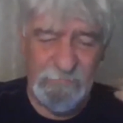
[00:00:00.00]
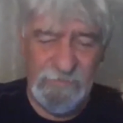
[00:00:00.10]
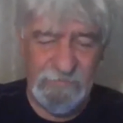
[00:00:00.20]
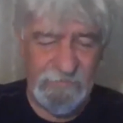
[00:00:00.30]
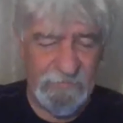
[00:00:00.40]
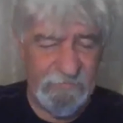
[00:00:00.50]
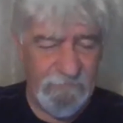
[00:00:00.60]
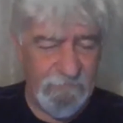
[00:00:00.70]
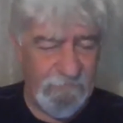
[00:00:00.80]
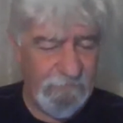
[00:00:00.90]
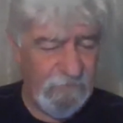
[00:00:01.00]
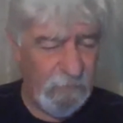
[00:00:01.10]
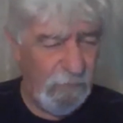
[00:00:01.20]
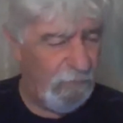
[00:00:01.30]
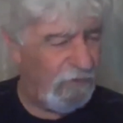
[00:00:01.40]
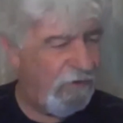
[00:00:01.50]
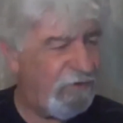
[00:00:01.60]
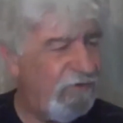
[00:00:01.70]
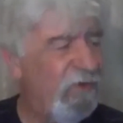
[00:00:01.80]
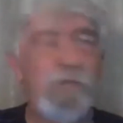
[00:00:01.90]
and we were going
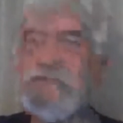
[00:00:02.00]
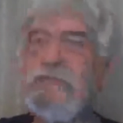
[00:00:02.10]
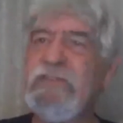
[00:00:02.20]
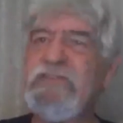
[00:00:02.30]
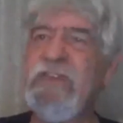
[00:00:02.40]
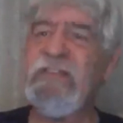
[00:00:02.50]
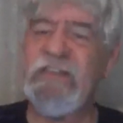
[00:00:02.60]
to the office of a travel